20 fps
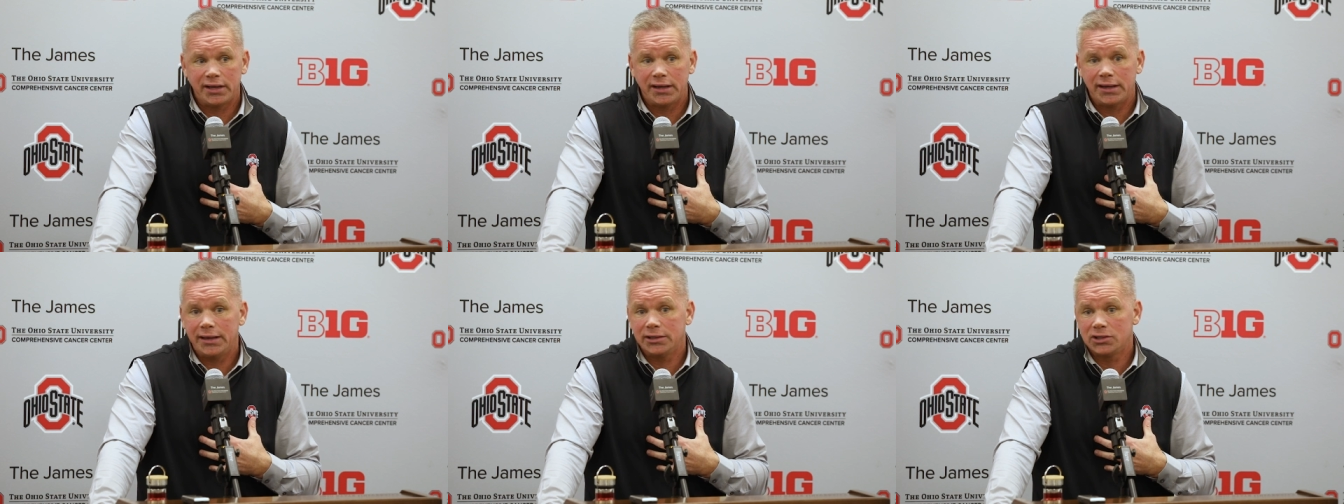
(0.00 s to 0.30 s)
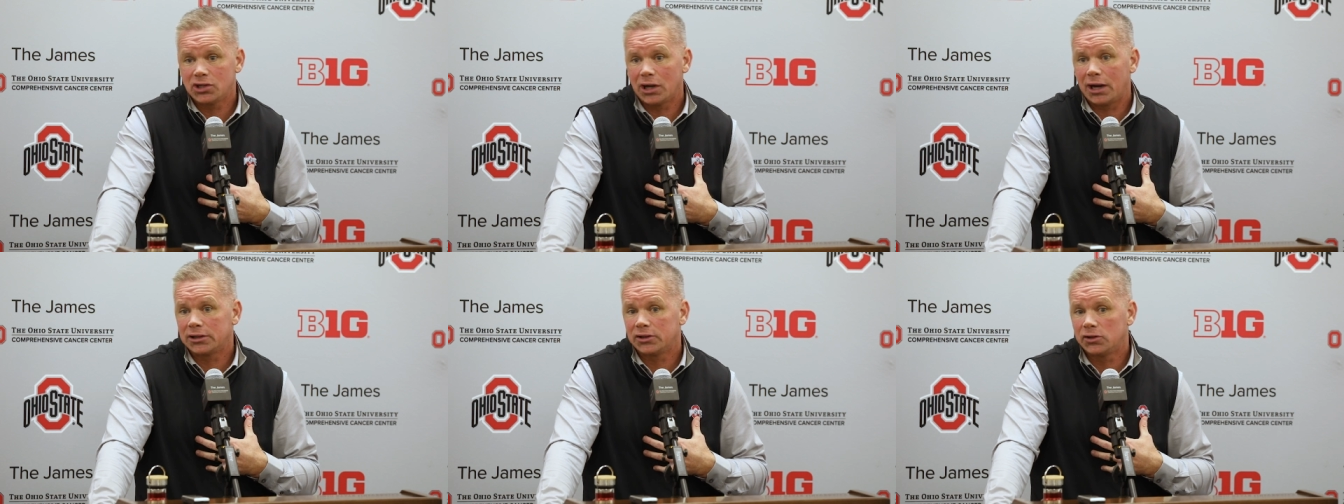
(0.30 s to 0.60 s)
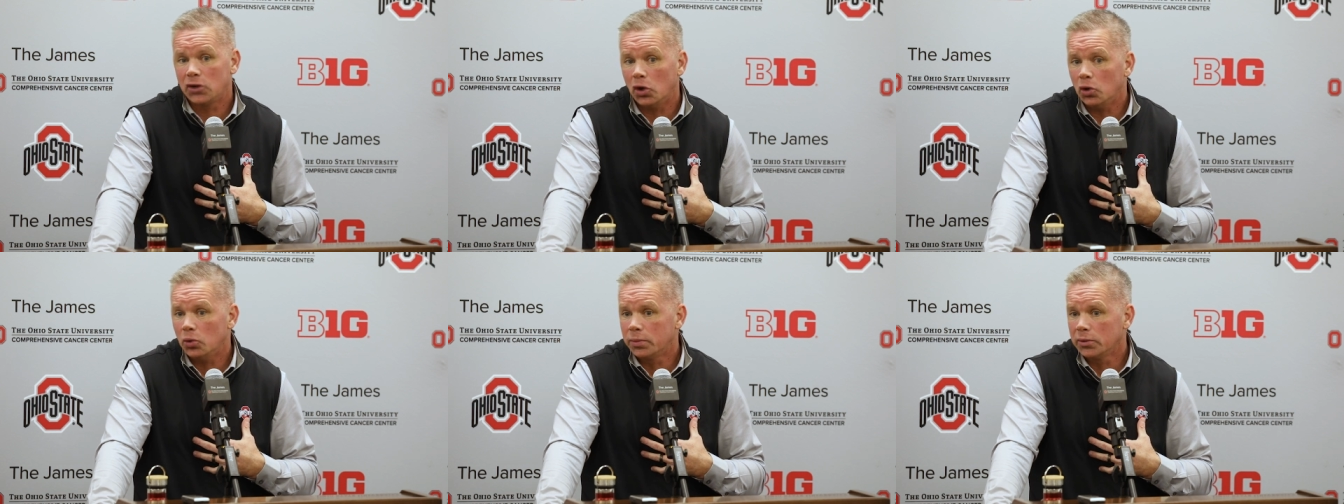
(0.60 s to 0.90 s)
"Hey, it's
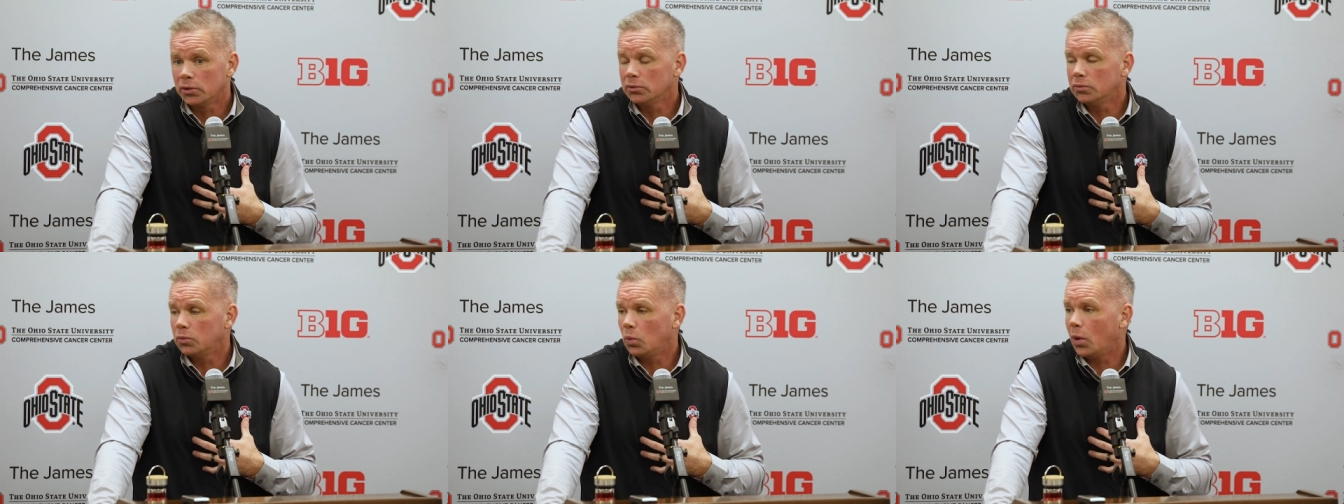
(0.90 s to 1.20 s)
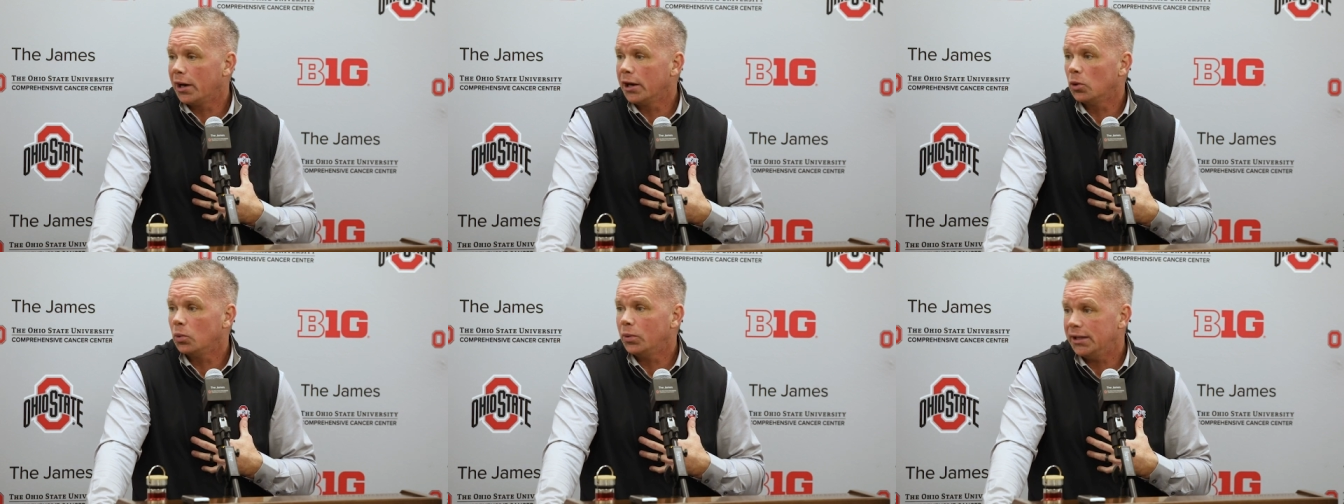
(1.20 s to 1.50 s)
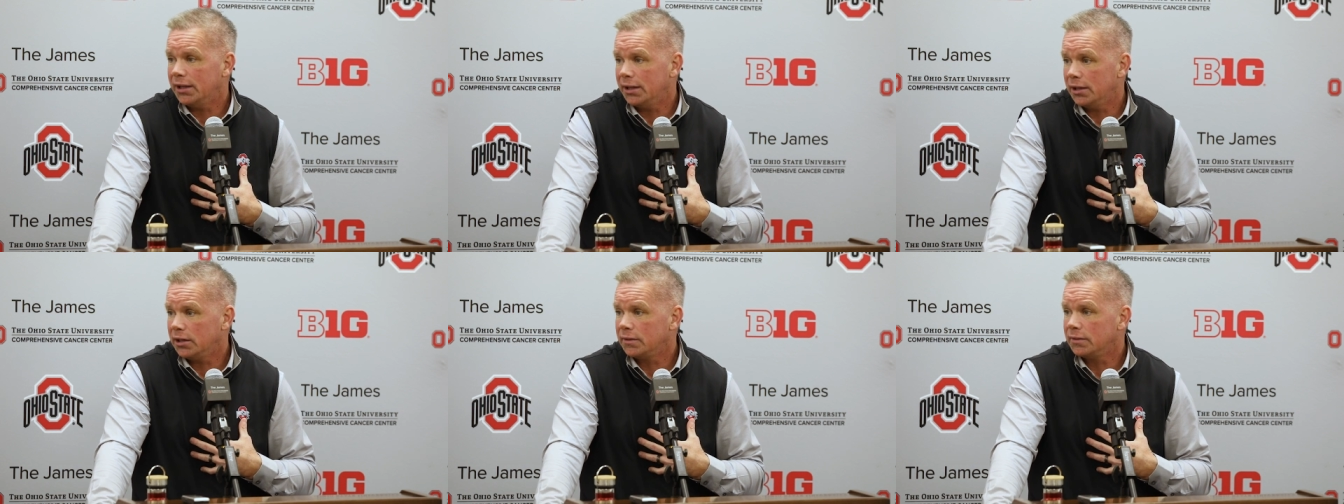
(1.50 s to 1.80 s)
October. Why are we
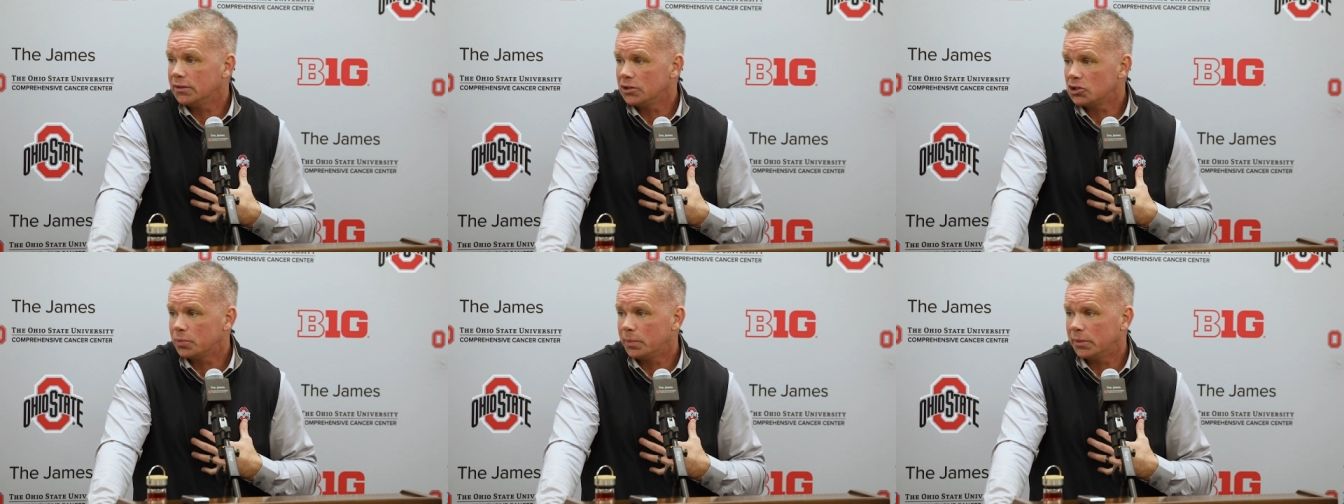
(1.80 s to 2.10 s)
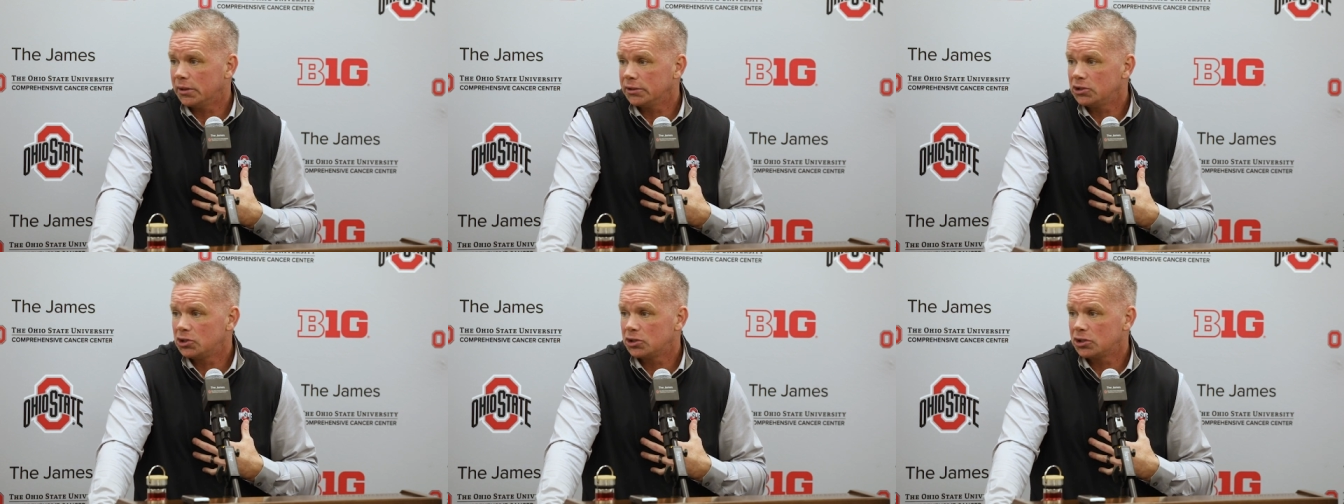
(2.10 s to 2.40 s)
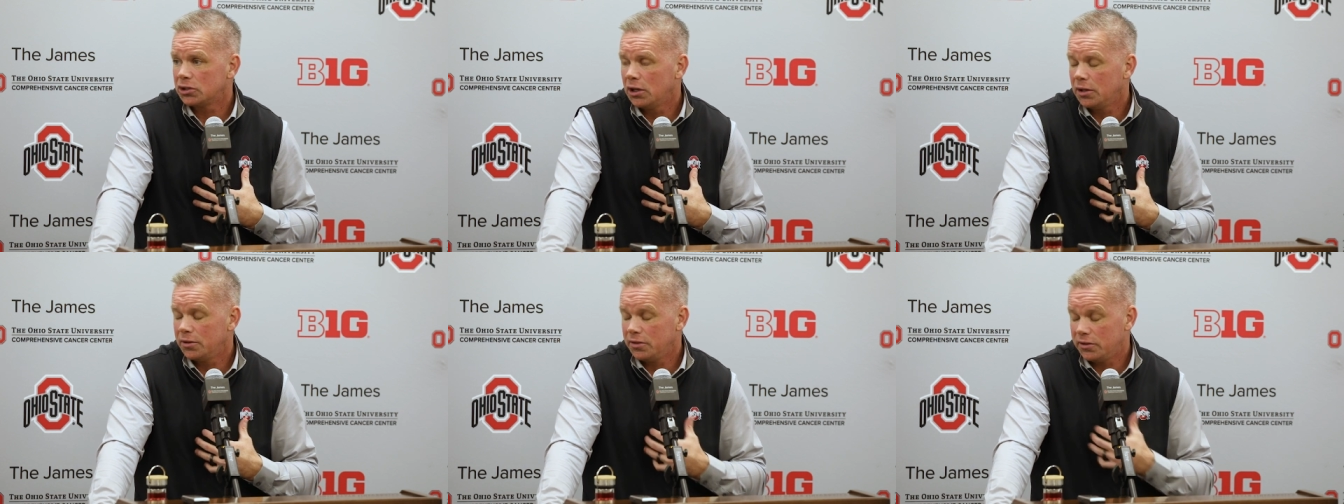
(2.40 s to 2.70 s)
hitting this much?